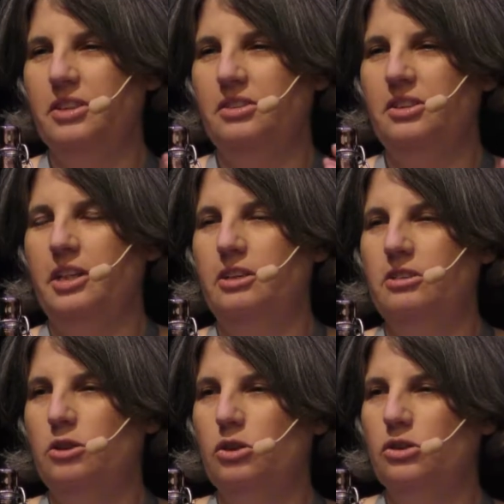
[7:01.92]
of
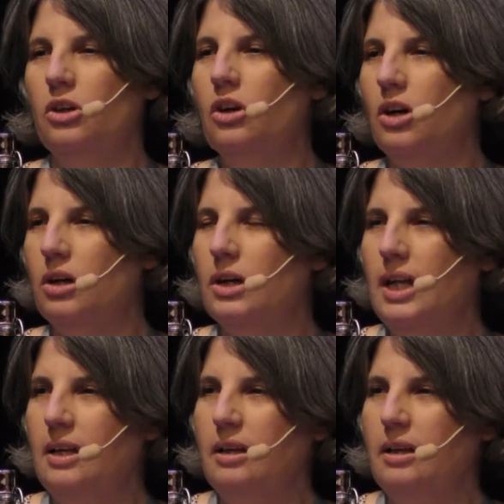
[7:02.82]
international law